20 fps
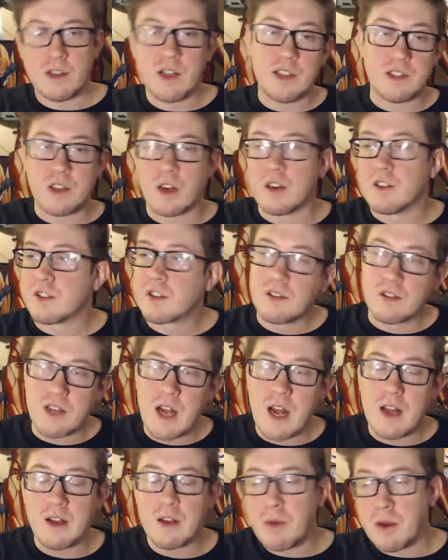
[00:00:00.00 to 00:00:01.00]
starts
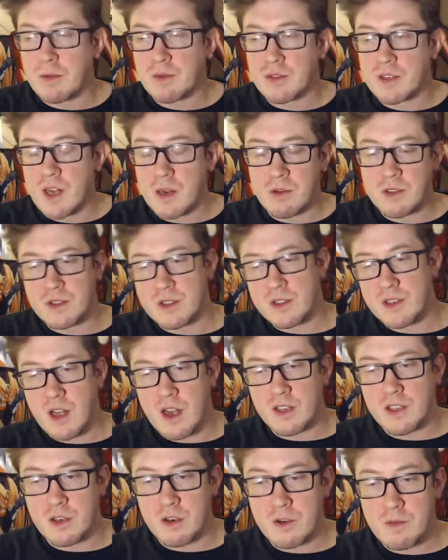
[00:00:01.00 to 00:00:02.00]
dialing people's numbers and
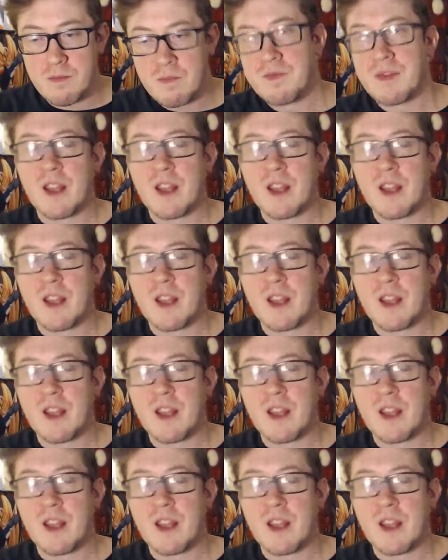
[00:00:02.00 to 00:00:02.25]
talking to them.